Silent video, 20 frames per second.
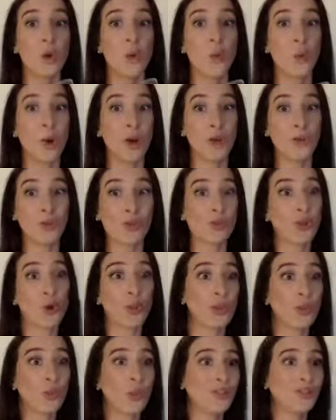one was the
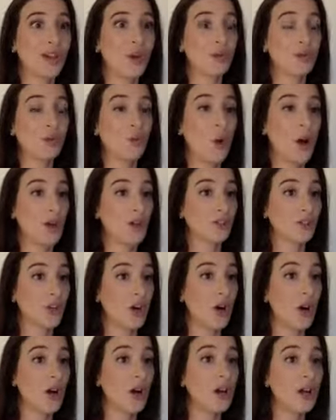only one that was wild
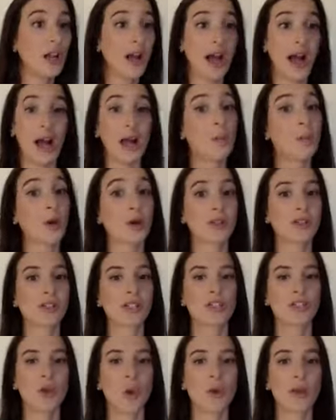caught. I
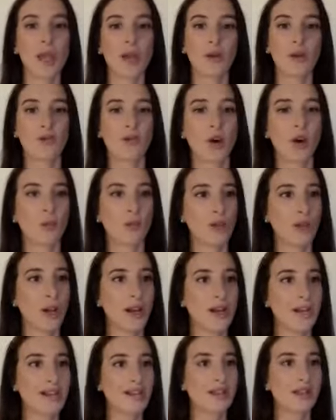personally don't get farm
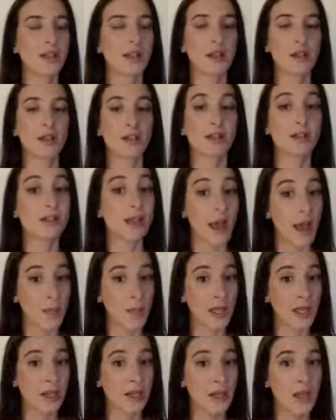raised
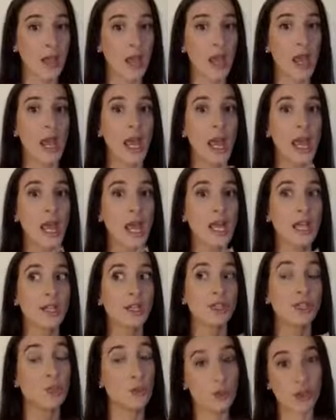salmon, and
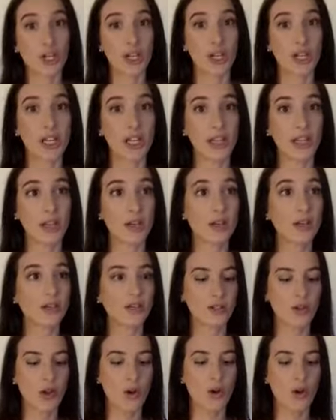you shouldn't either.
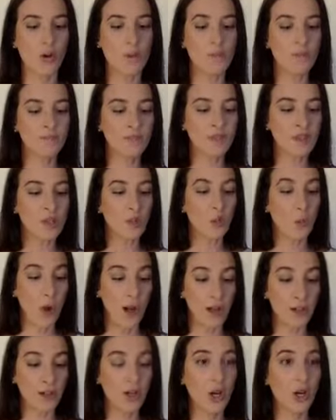So
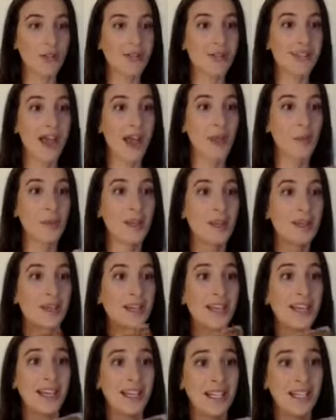wild caught salmon
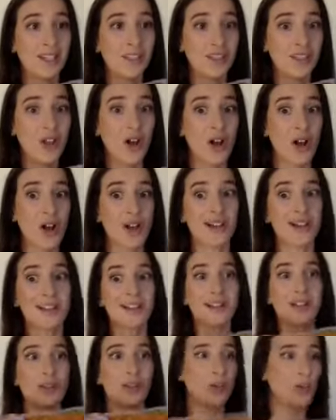in
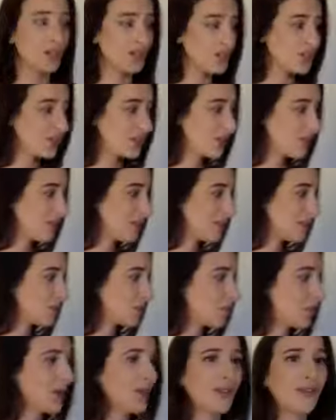sauce. You can serve this
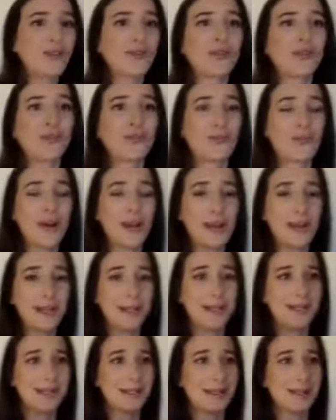with the
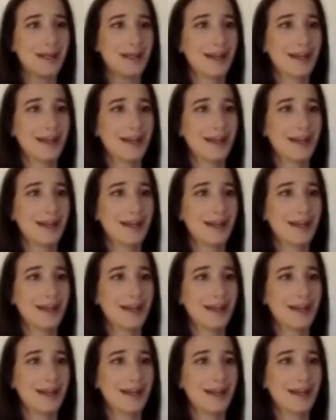rice